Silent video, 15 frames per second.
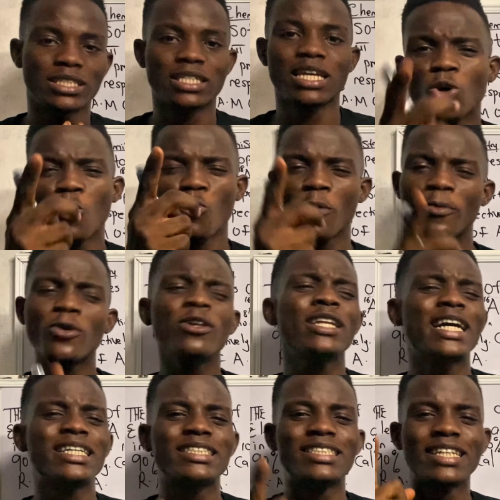So we're looking
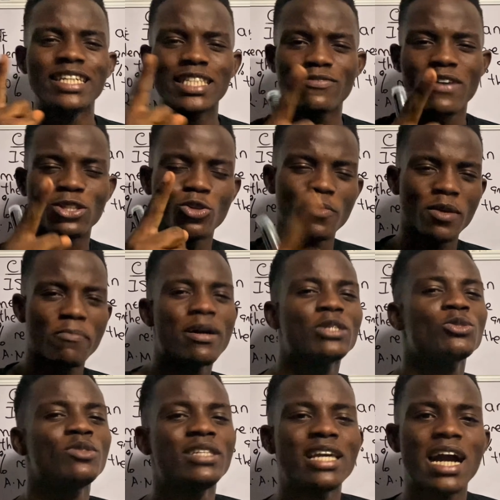at relative atomic mass
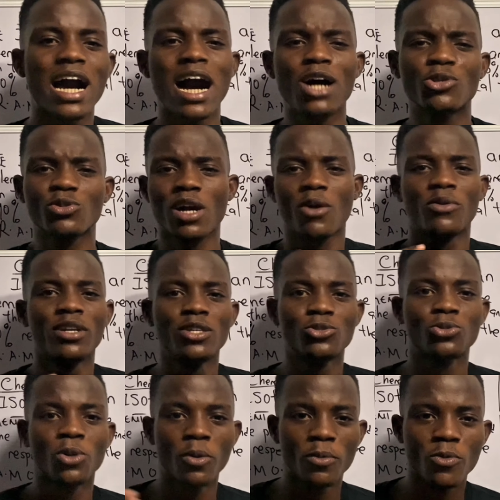today. How to calculate
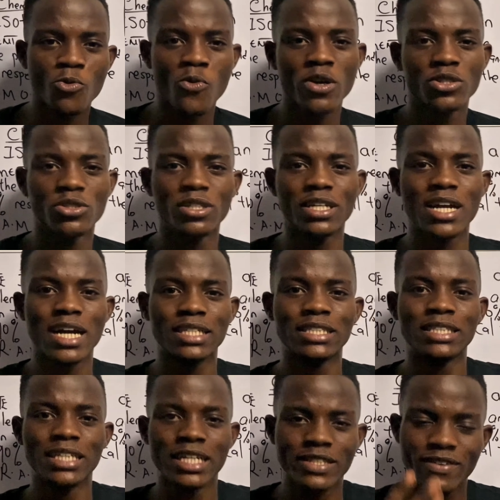some questions regarding
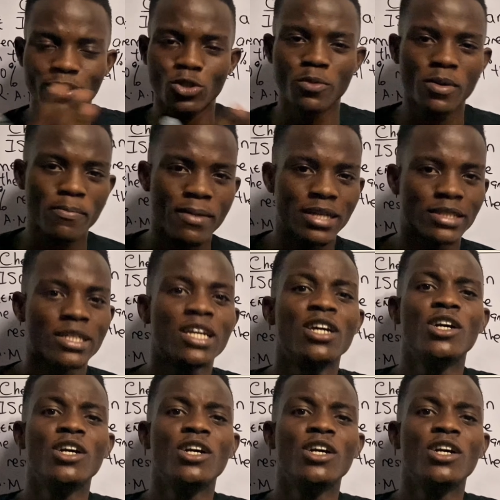relative atomic mass.